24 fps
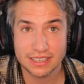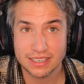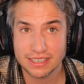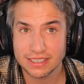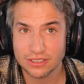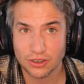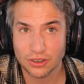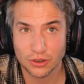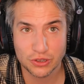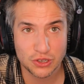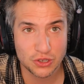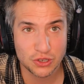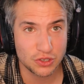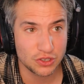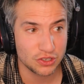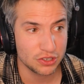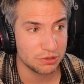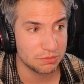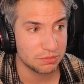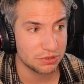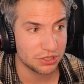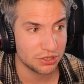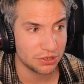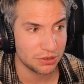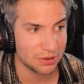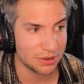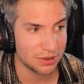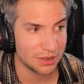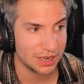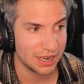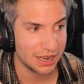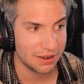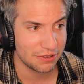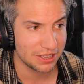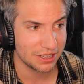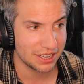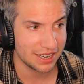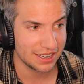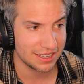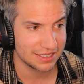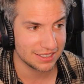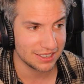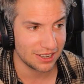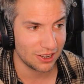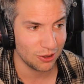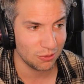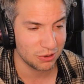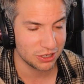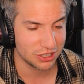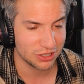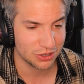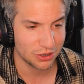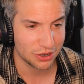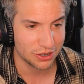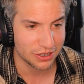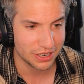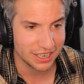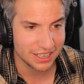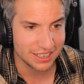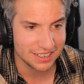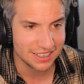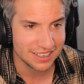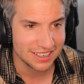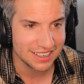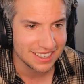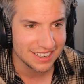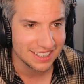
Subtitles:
It's on YouTube, so everything is always recorded.